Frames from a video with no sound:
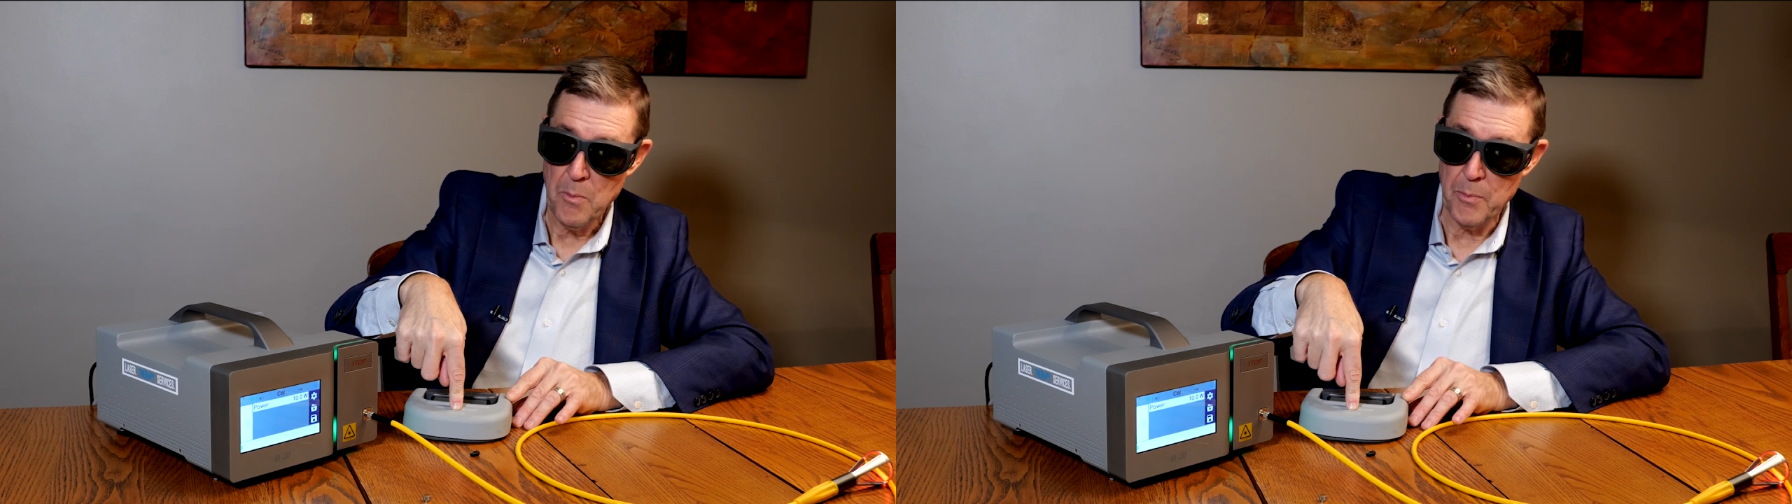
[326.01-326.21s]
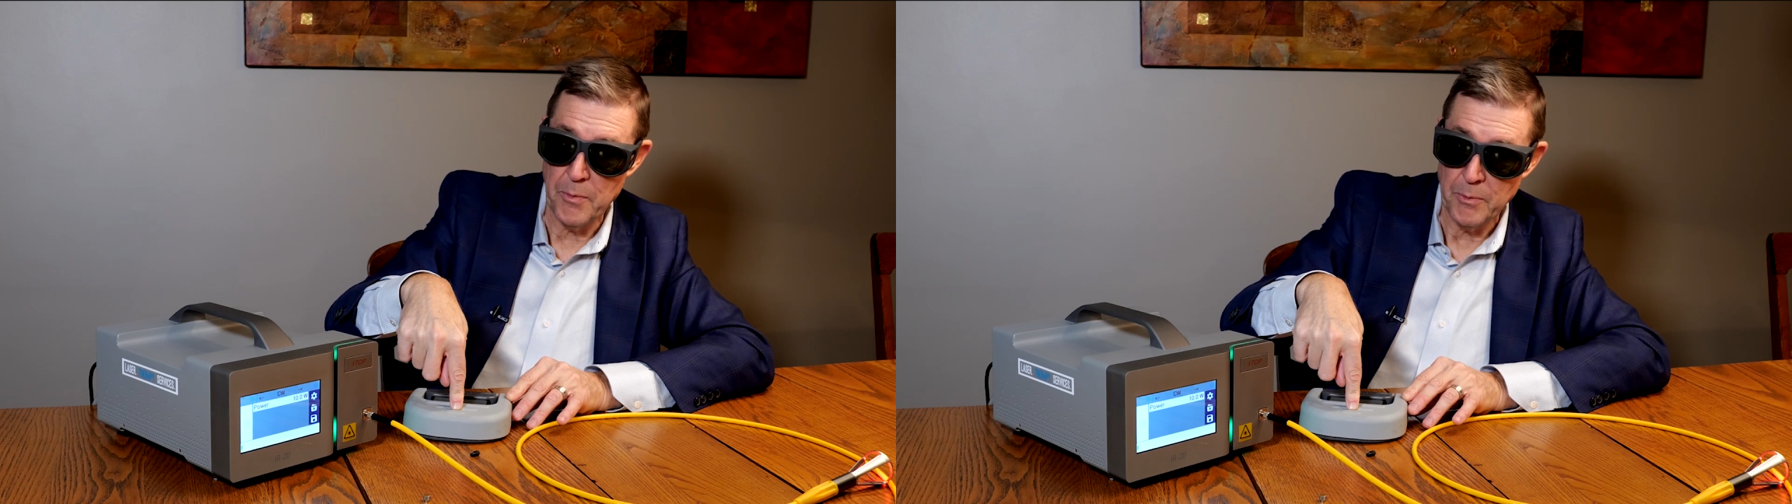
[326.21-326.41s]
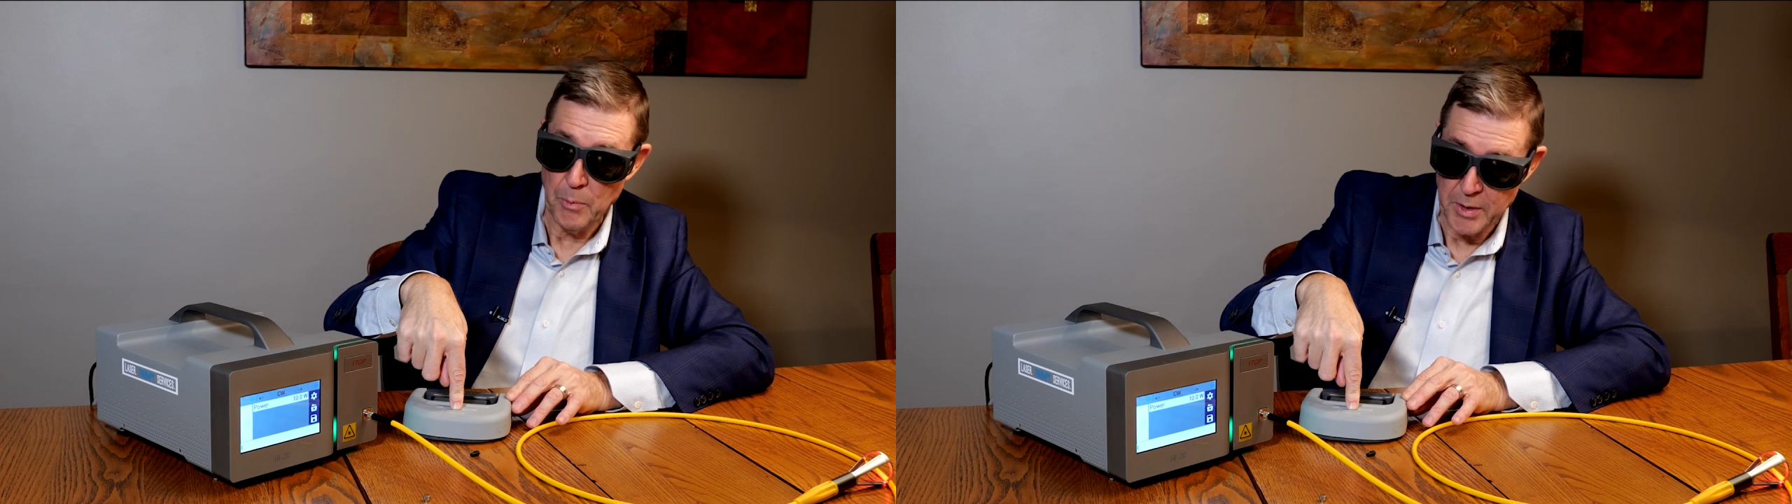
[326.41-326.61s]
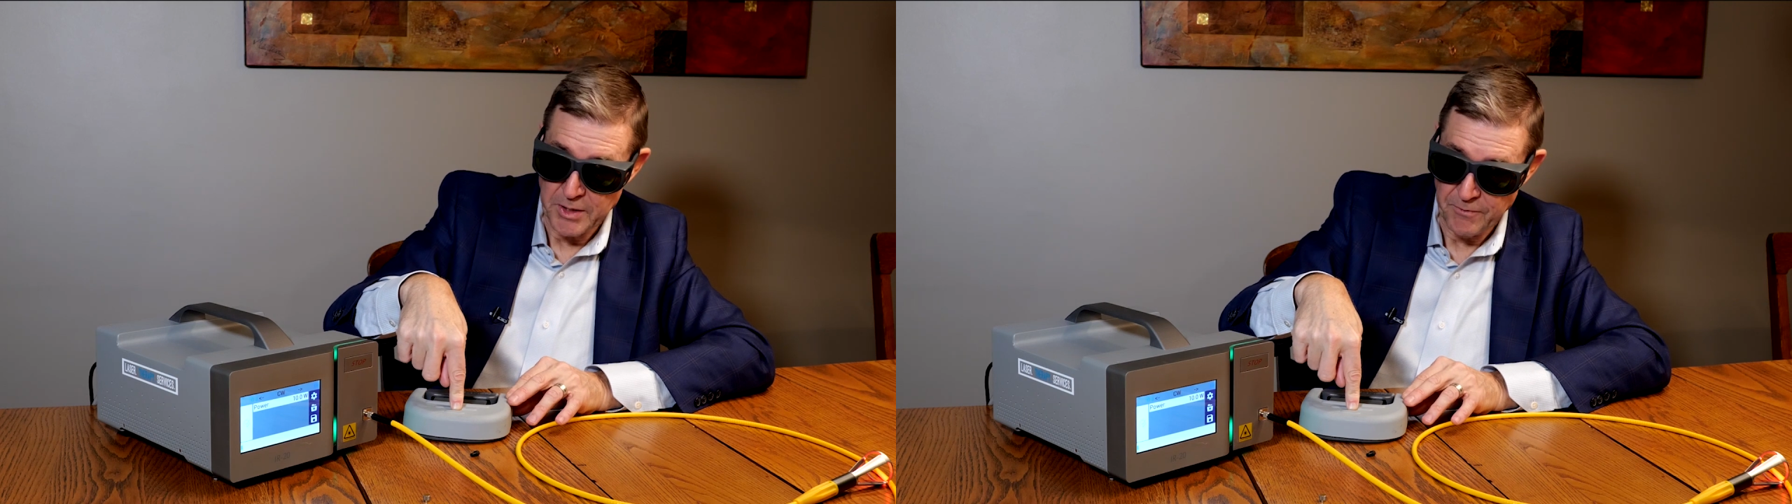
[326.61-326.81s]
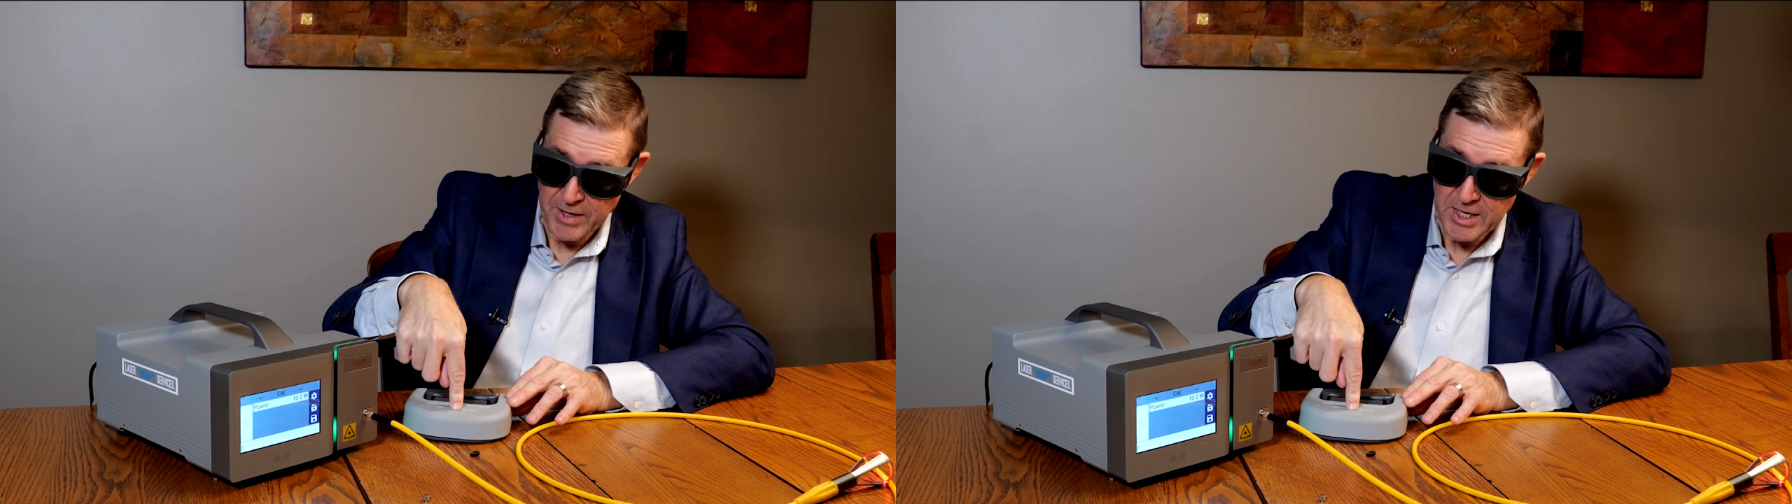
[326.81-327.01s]
When
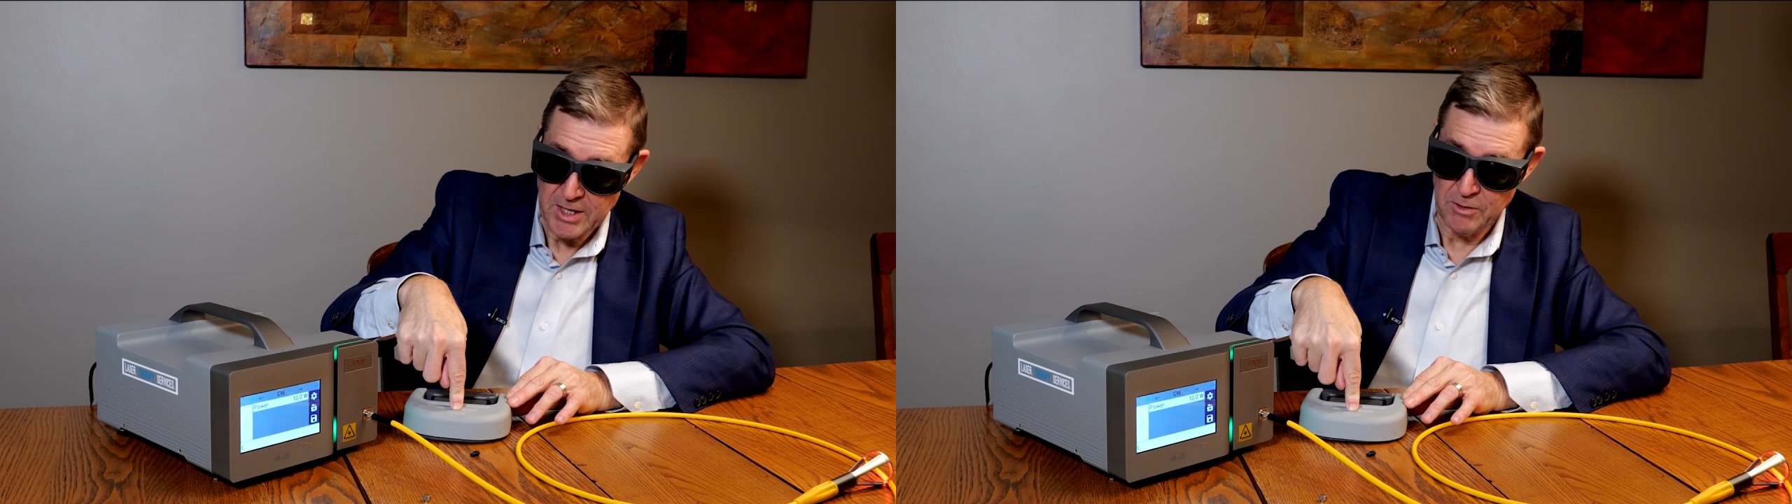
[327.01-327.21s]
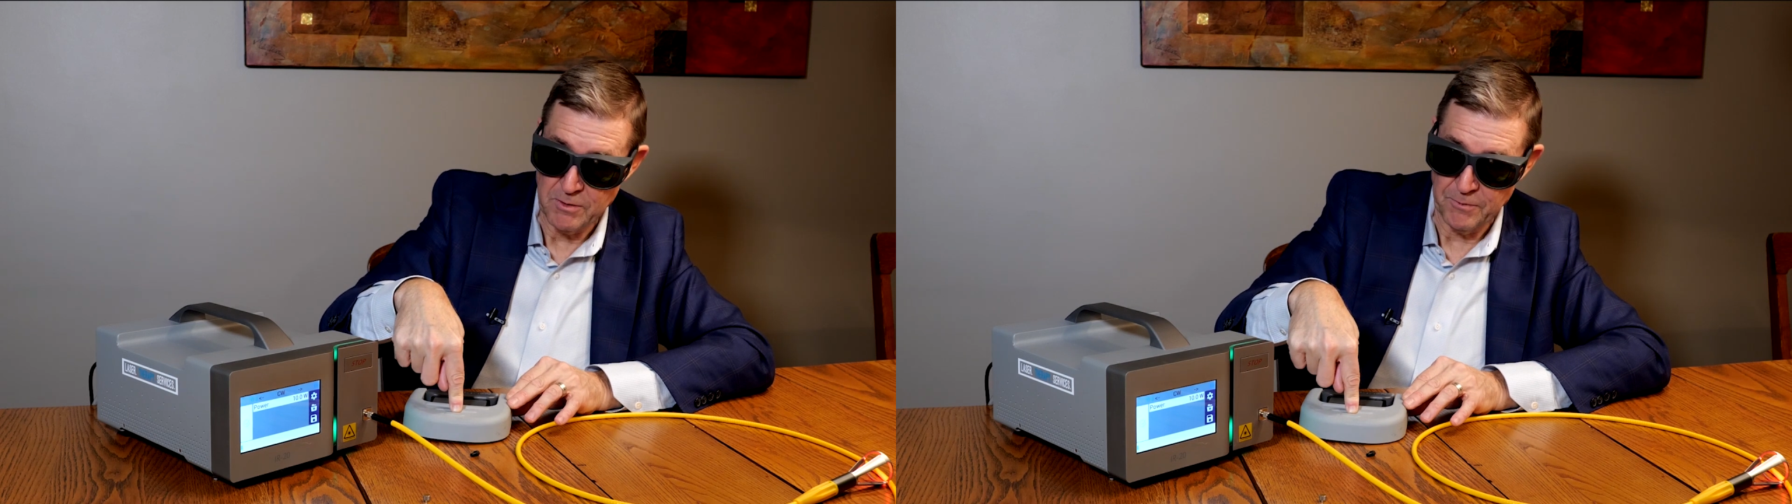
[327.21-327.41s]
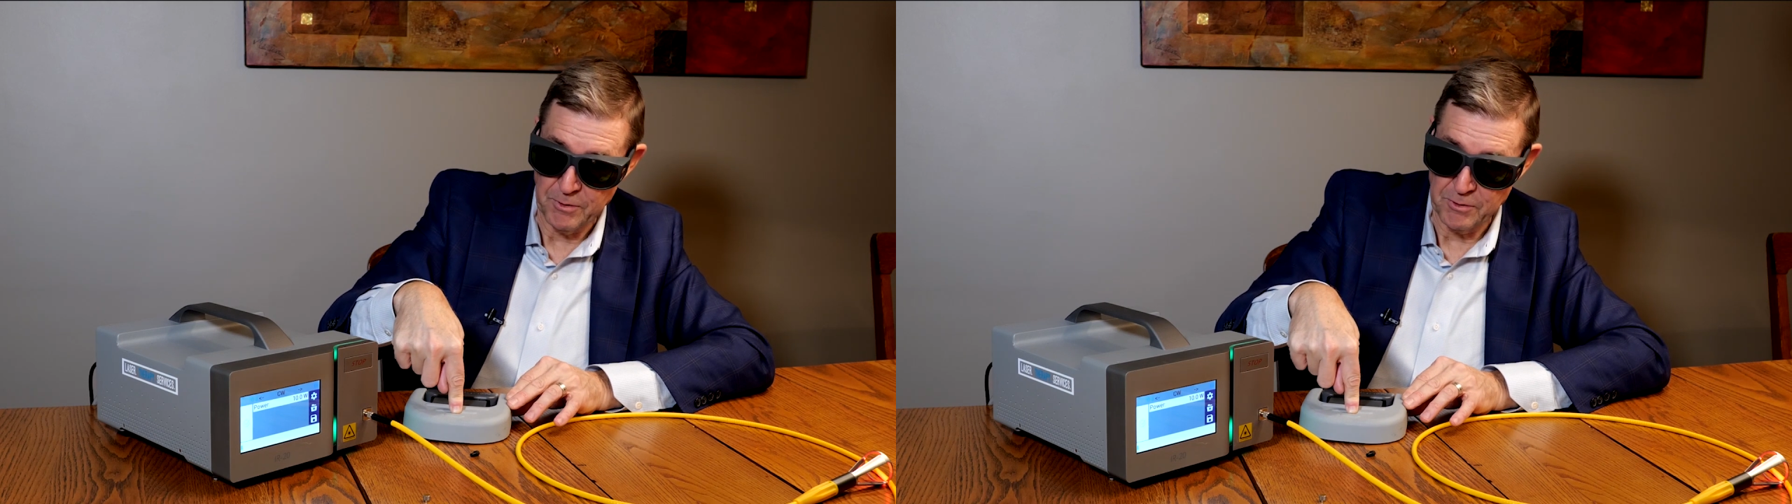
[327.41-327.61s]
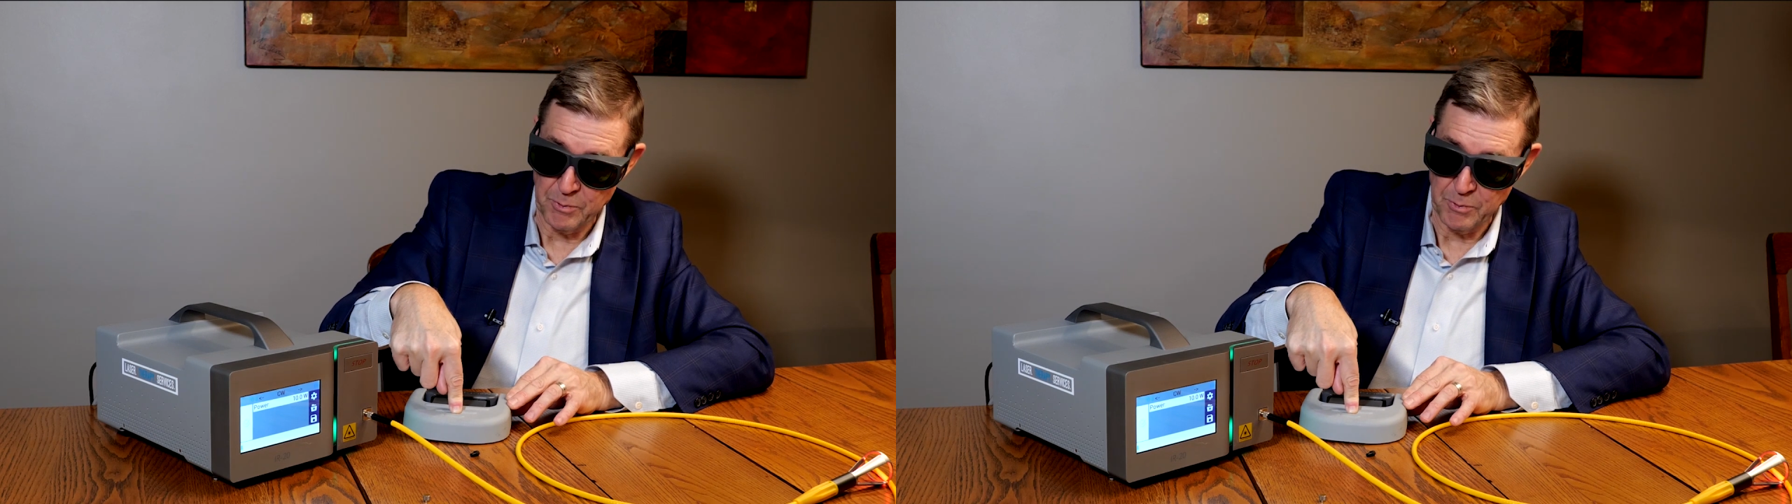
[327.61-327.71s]
you're ready to use a foot